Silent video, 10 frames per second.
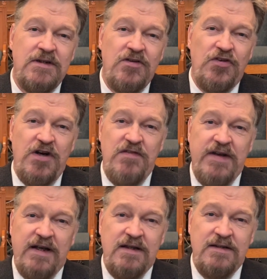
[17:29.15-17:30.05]

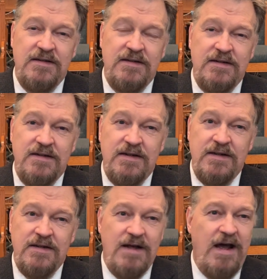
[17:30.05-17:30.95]
Serving.
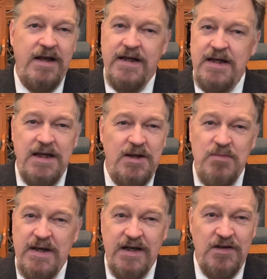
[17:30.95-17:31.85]
Not hit and
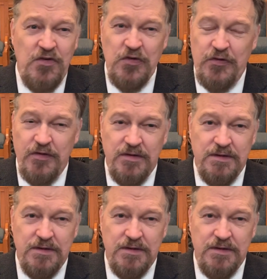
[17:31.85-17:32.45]
miss.